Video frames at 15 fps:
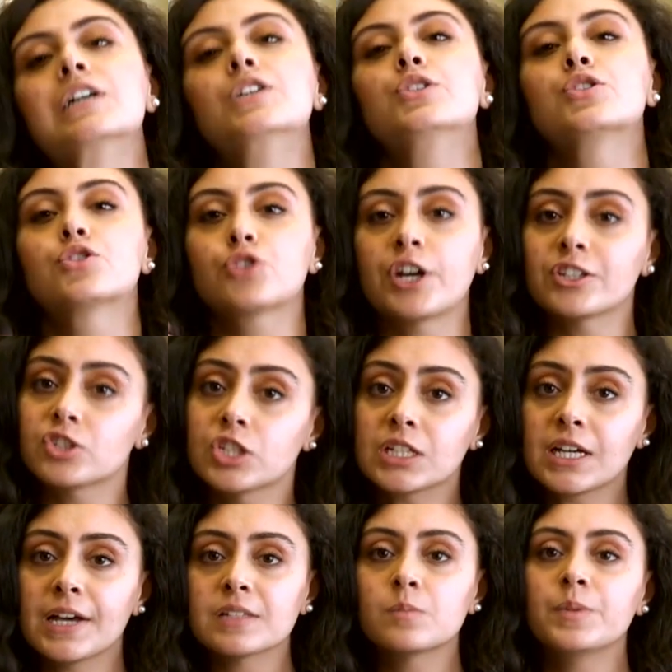Stretching
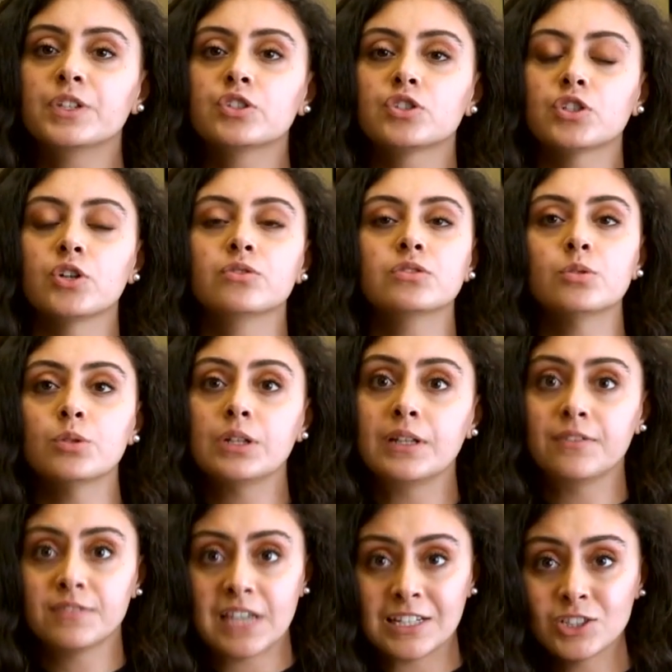has been shown to
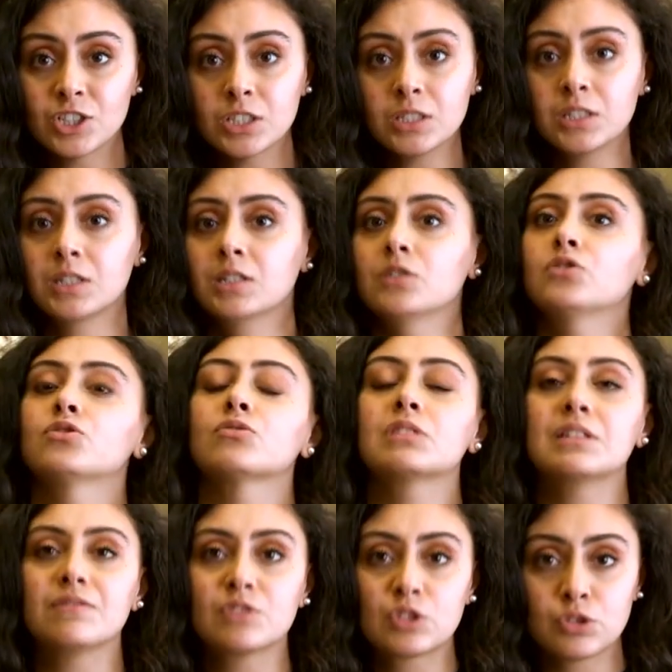relieve tension, to
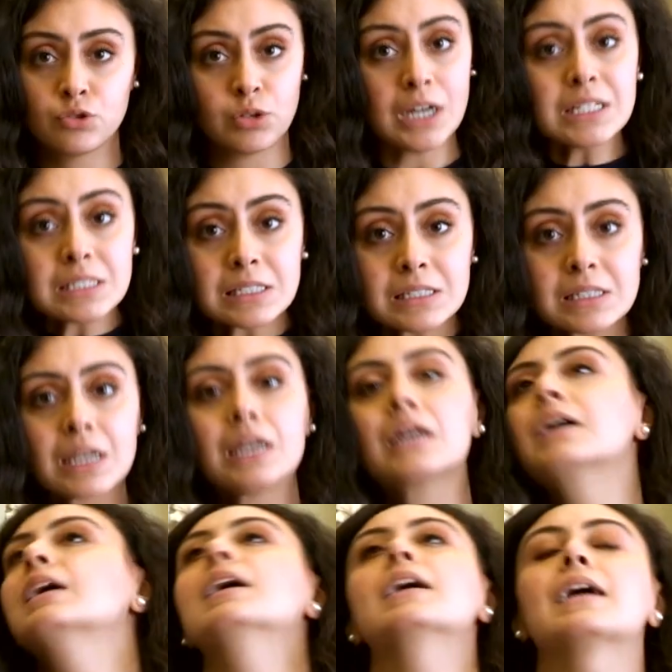relieve stress.
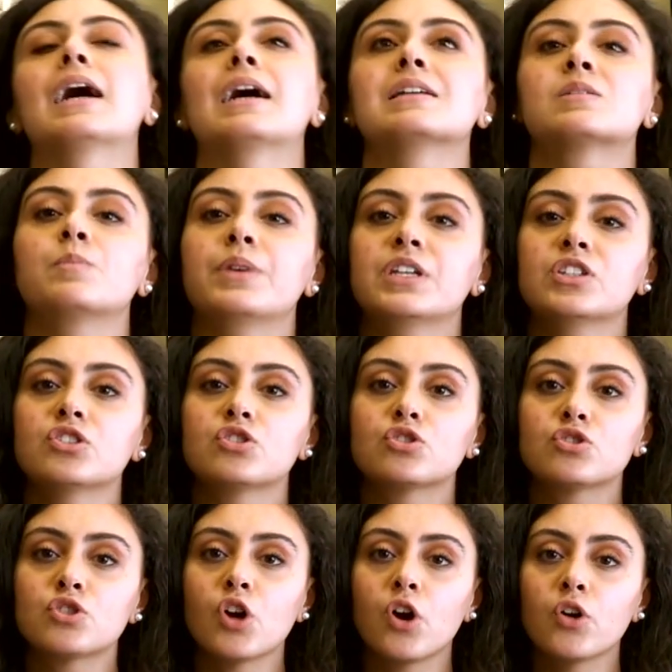It has been
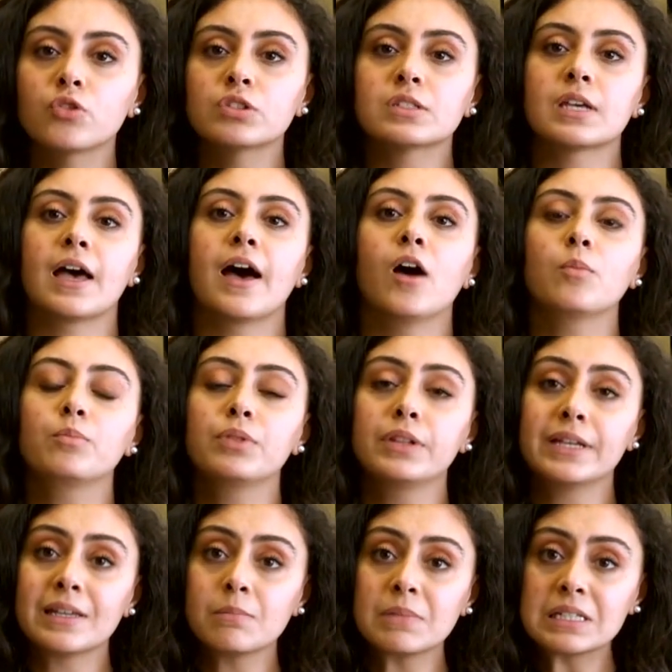shown to help
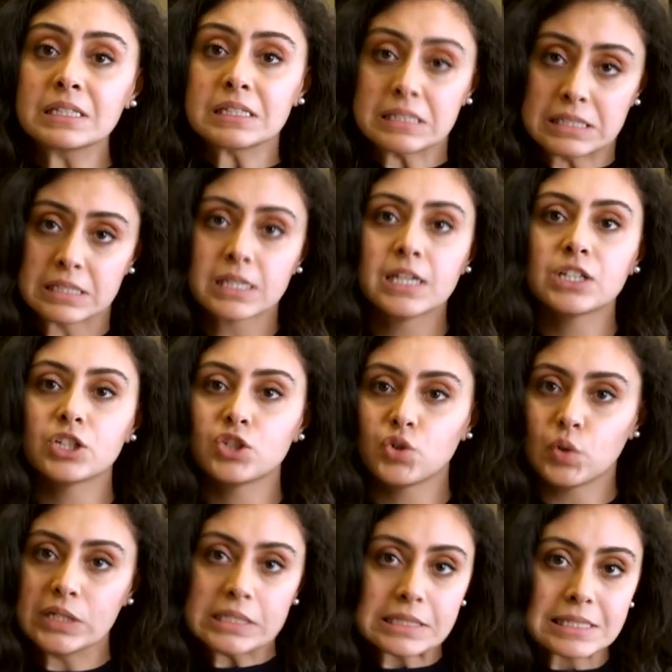ligaments,
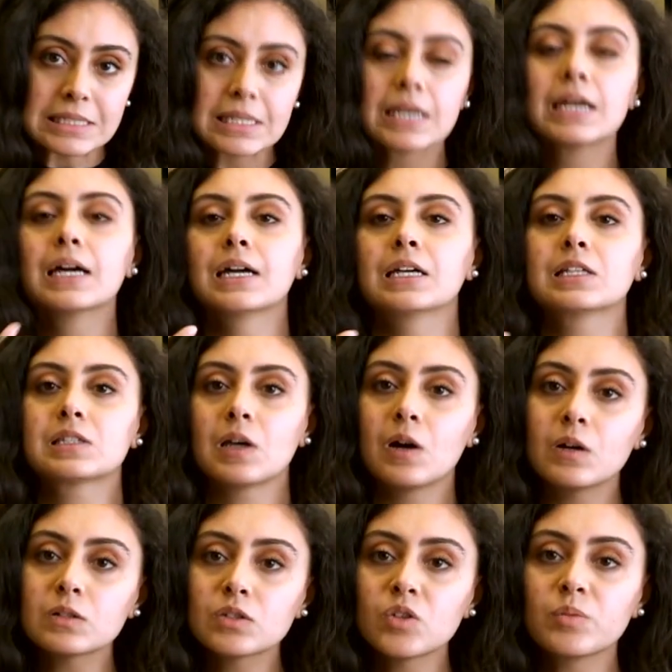joints, and it's
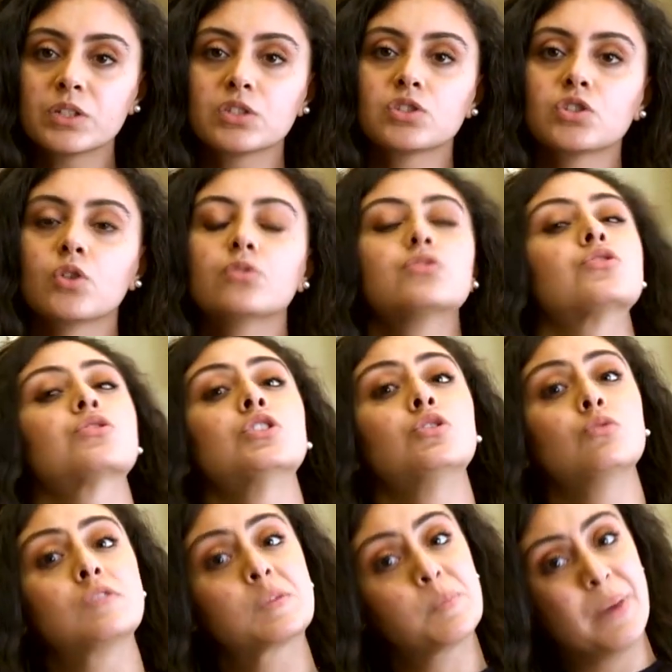also been shown to
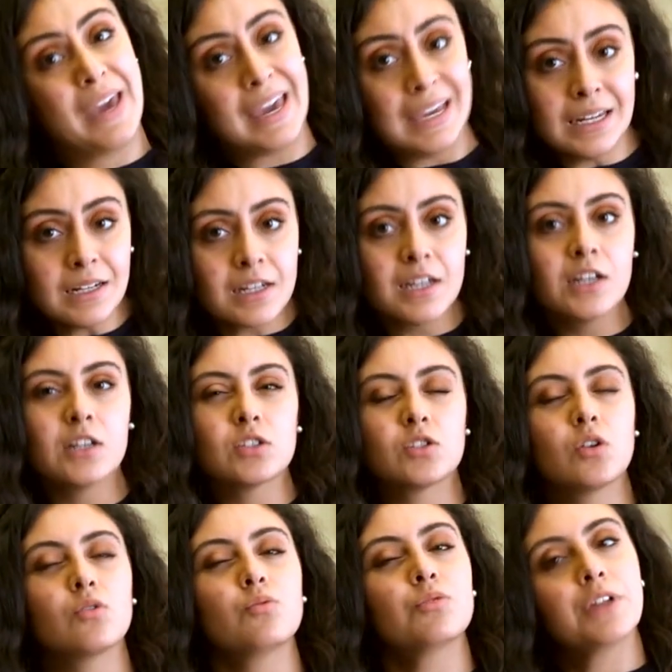reduce pain.
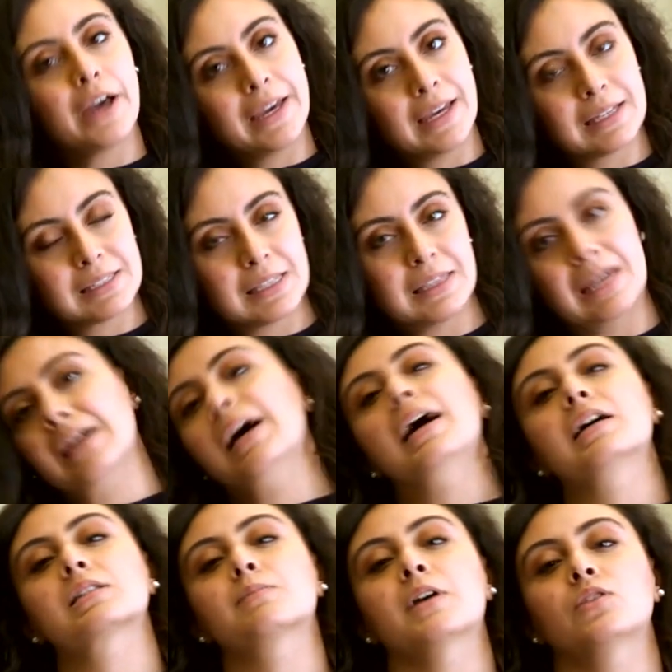So I guess in that
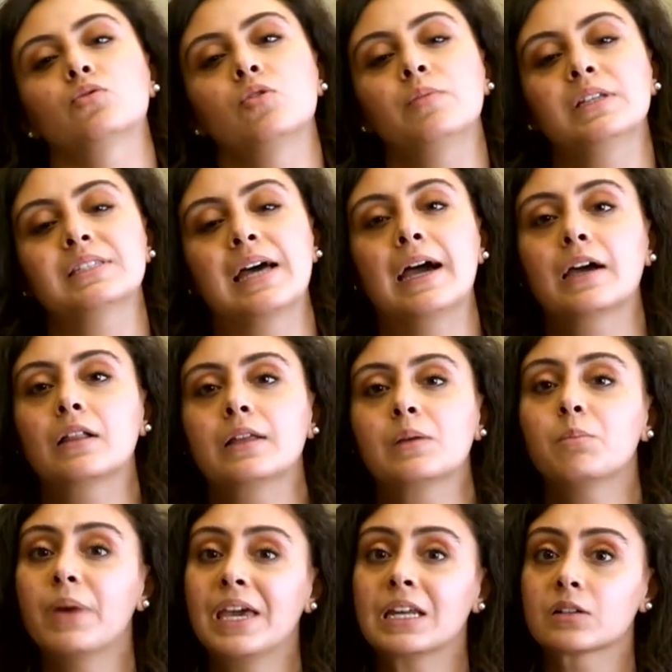aspect, we'll be tackling
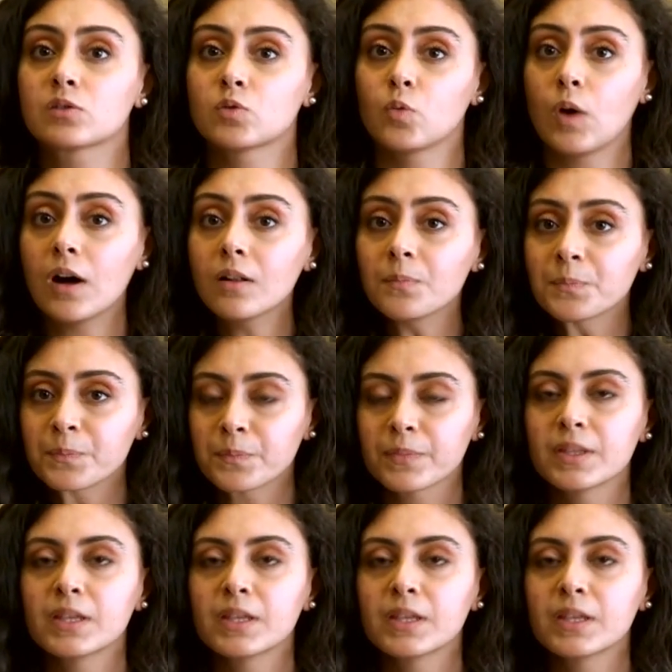pain as well.